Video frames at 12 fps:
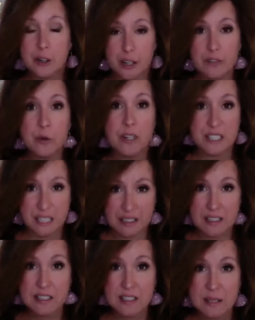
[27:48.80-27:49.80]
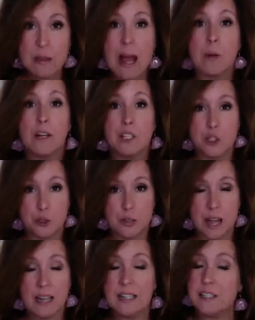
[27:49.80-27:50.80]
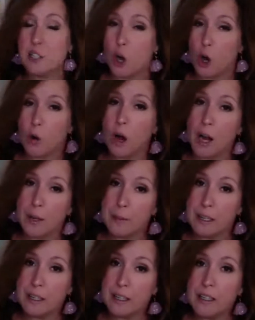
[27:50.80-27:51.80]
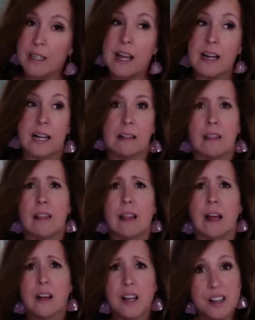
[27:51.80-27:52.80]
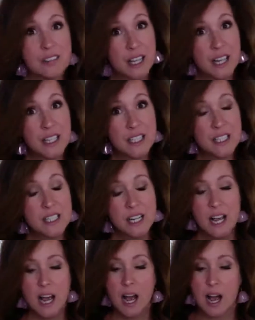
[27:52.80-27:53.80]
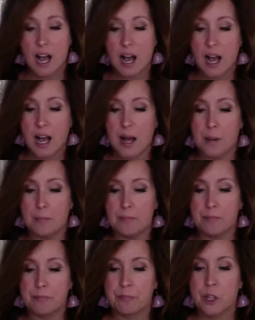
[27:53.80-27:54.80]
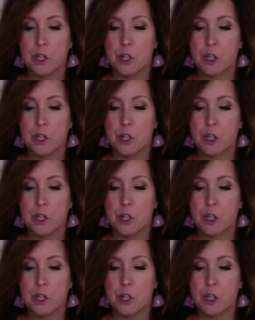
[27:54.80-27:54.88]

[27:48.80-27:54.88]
invoicing system, how I do that, it's all automated and I love it.